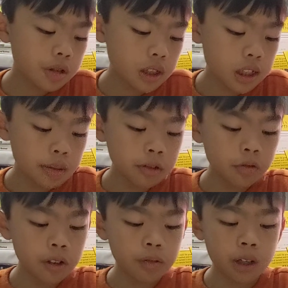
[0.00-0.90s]
to accept
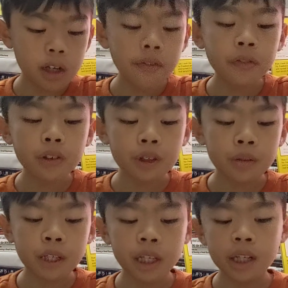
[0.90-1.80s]
what we are
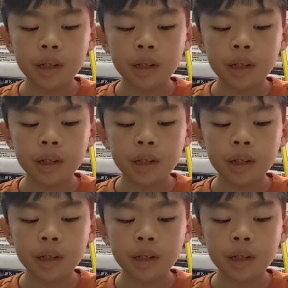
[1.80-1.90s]
inferring and